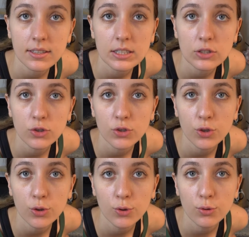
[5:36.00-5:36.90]
is
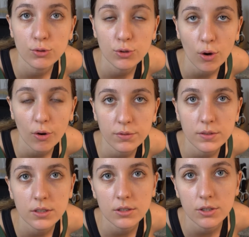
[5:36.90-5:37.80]
too
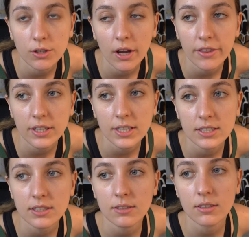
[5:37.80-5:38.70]
soft. So I think it
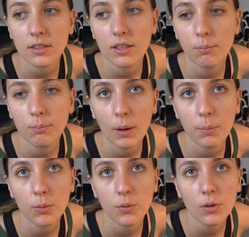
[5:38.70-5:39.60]
didn't
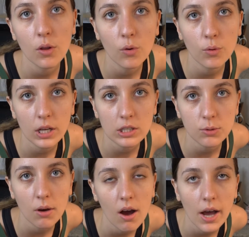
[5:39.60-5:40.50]
bubble or get
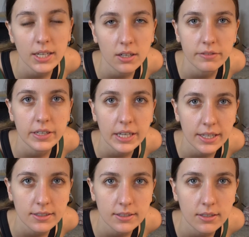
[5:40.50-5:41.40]
to a high enough
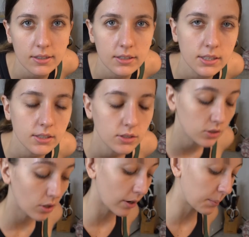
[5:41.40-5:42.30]
heat.
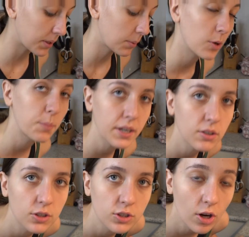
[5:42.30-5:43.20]
So I'm gonna put it back
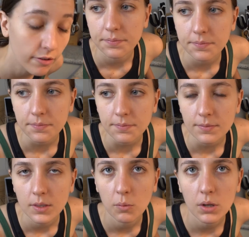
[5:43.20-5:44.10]
on the stove.
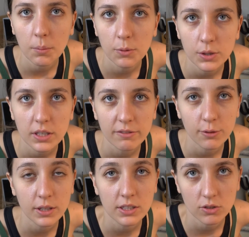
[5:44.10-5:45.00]
What I'm looking
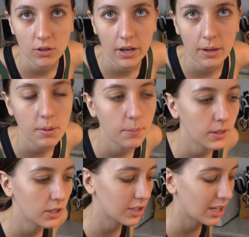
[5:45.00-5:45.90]
for this time, I'm
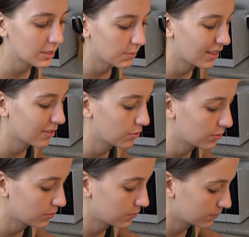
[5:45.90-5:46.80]
gonna change my
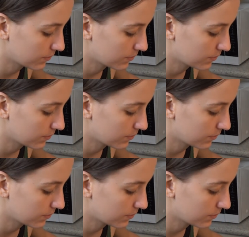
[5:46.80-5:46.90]
little,